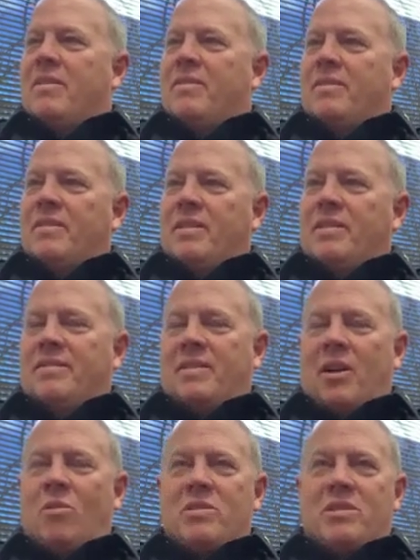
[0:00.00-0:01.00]
Mm-hmm. town.
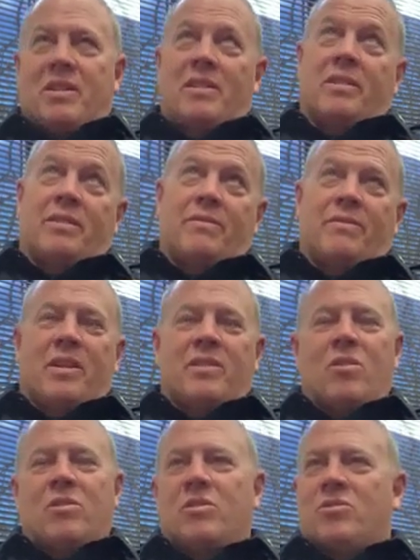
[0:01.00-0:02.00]
And I always tell when I
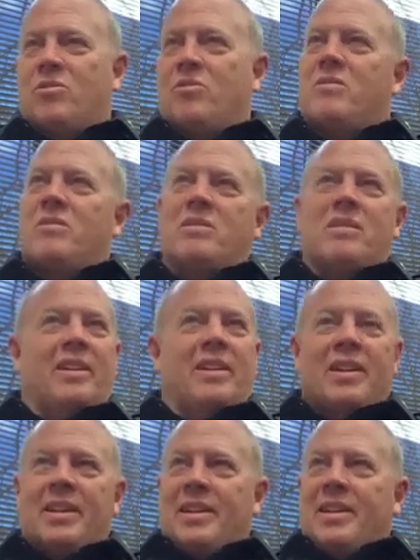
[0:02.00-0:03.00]
talk to students, it's like,
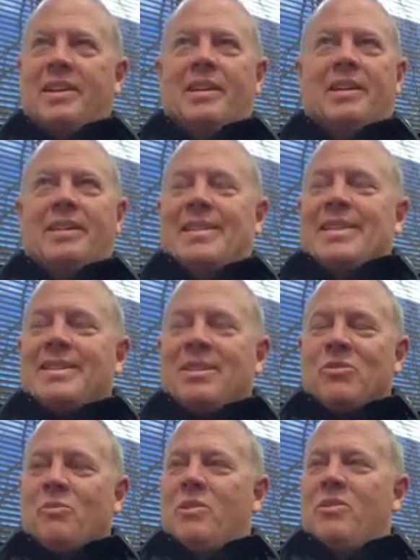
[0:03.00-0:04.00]
like
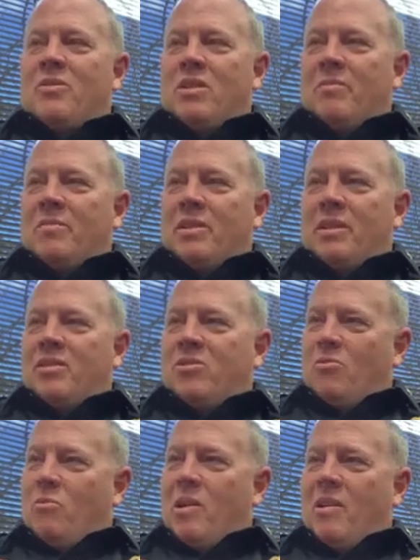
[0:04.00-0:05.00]
this is where you come to
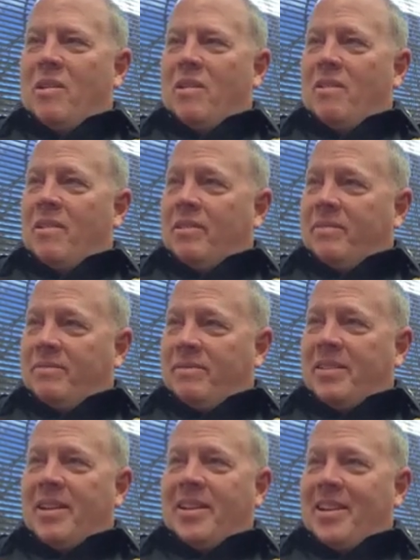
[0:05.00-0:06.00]
get your weird on.
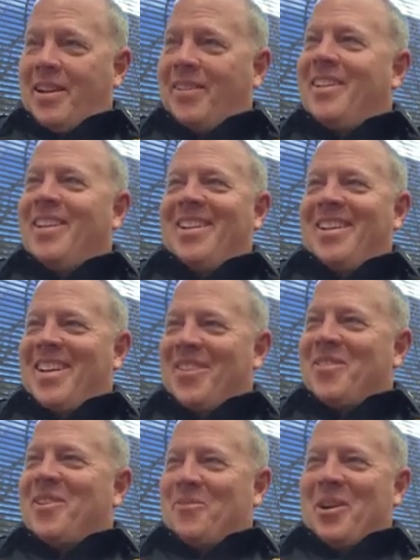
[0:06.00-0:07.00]
Yeah. And, you
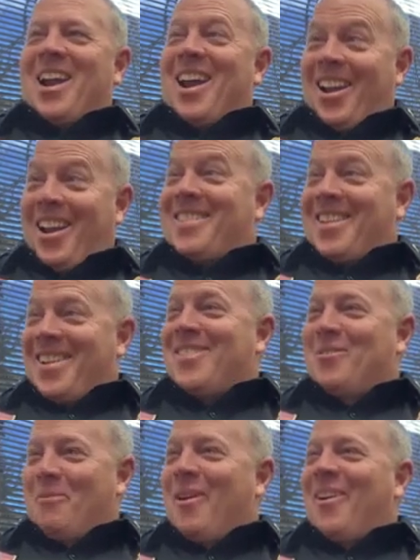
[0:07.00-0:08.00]
know, and, we got to let you
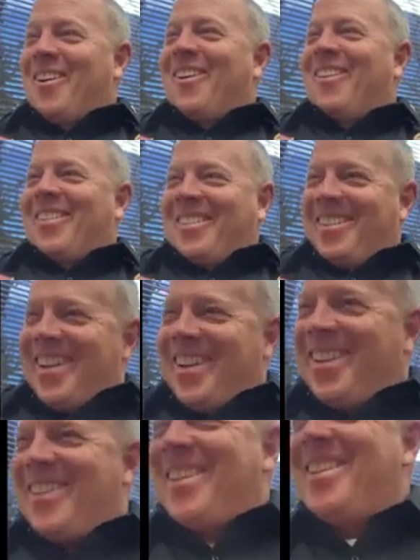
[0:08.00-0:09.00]
get your weird on, you know?